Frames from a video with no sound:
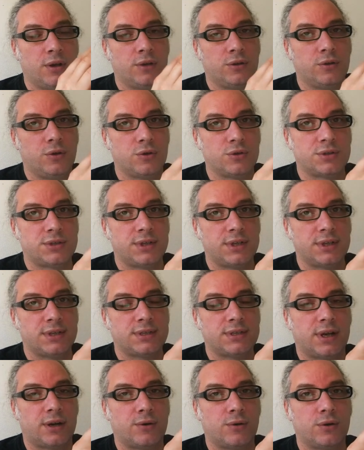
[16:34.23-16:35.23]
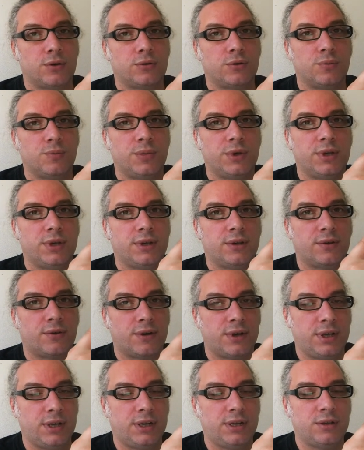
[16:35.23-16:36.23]
Those things are going to be
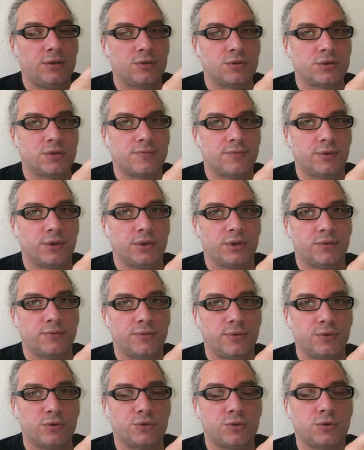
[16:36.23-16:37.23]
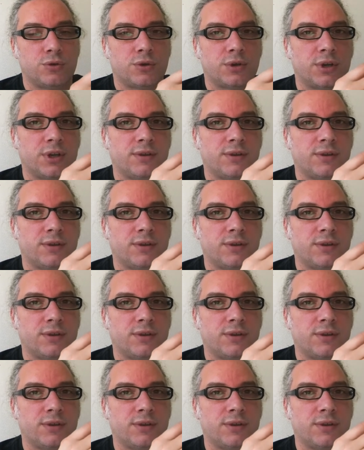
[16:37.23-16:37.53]
really useful in the future,